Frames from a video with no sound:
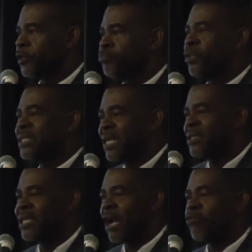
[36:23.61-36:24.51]

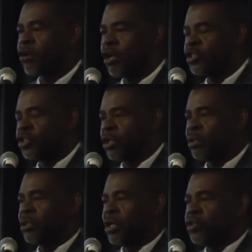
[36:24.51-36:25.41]
protected
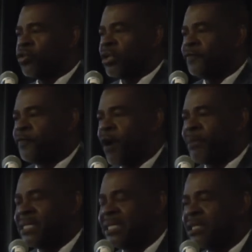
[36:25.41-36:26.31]
agriculture do not
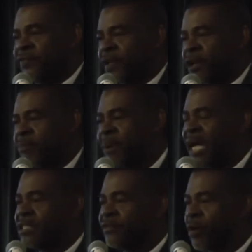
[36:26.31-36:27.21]
form a significant
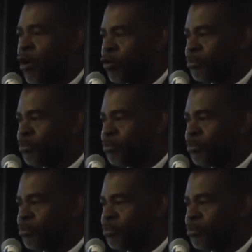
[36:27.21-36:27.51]
part of our